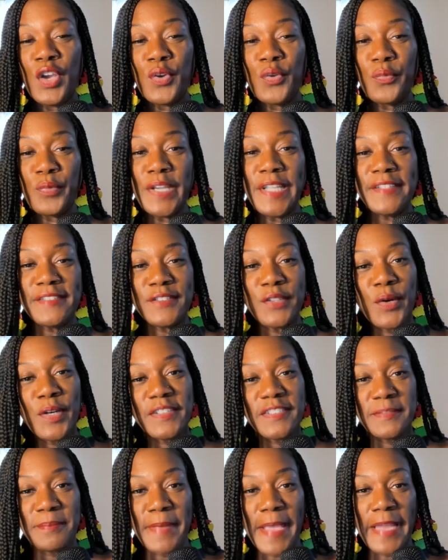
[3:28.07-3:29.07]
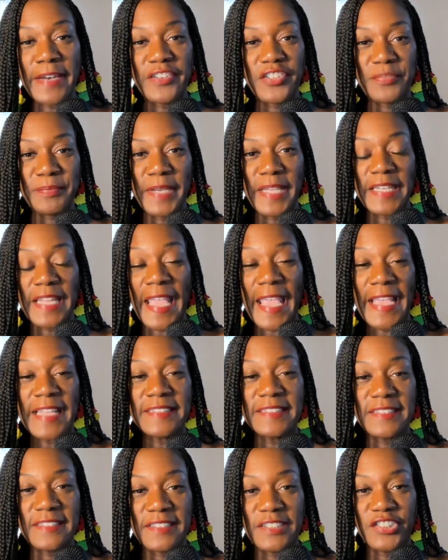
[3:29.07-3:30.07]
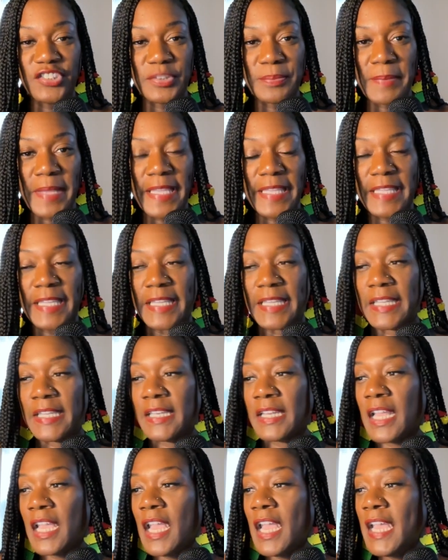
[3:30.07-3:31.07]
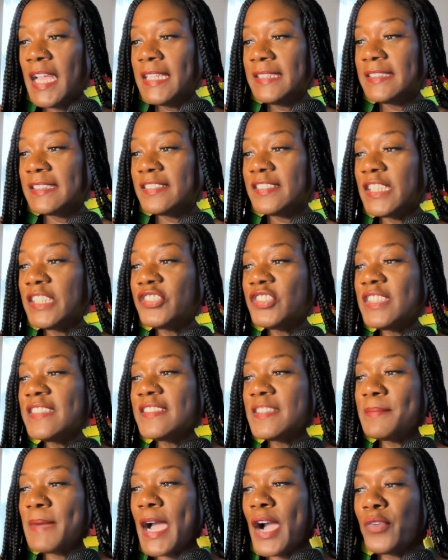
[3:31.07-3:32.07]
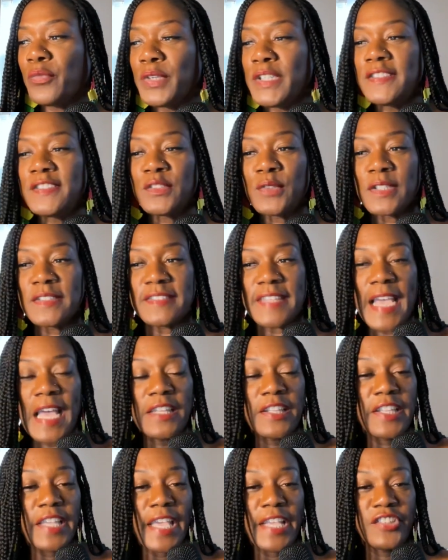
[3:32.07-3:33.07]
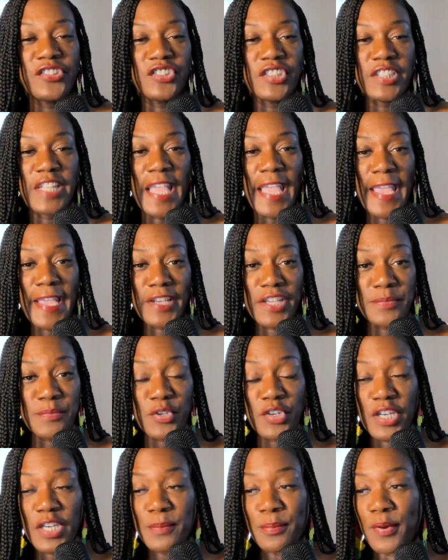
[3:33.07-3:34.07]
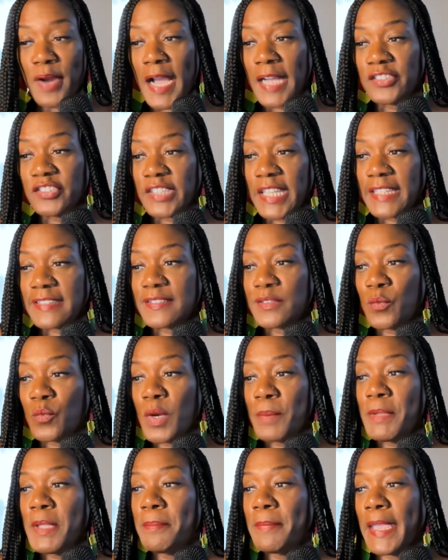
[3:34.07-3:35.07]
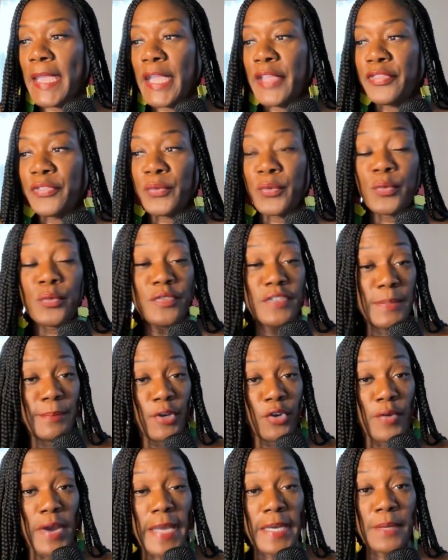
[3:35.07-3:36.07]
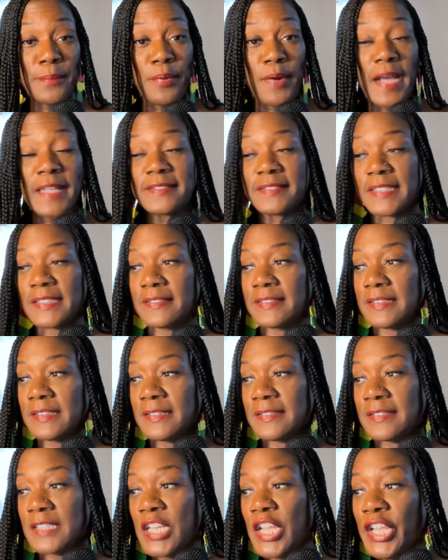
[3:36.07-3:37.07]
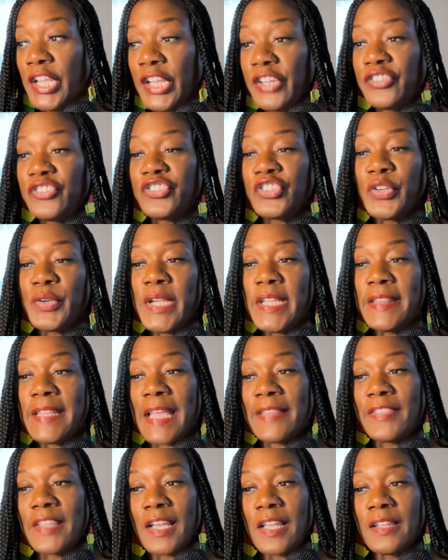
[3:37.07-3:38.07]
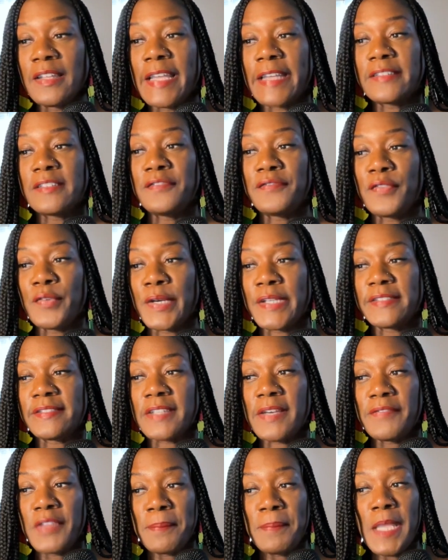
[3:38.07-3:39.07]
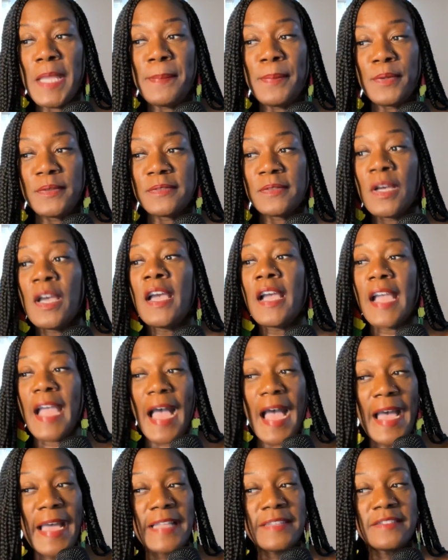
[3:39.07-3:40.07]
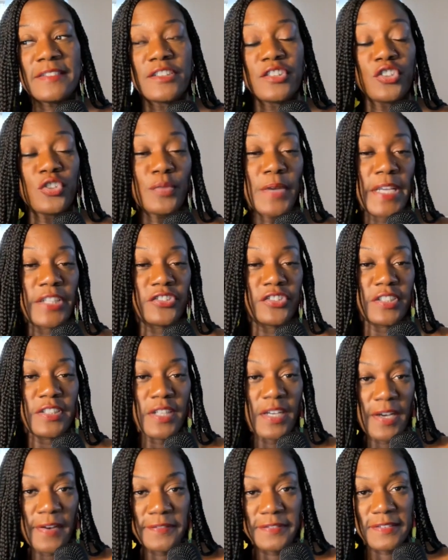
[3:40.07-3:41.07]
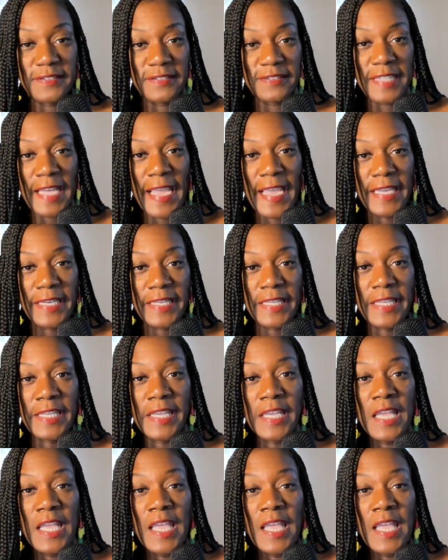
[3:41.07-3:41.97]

Resource management and decision making. Decisions about resource allocation and community projects will be made through democratic processes, ensuring that the collective voice of the people guides the direction of society.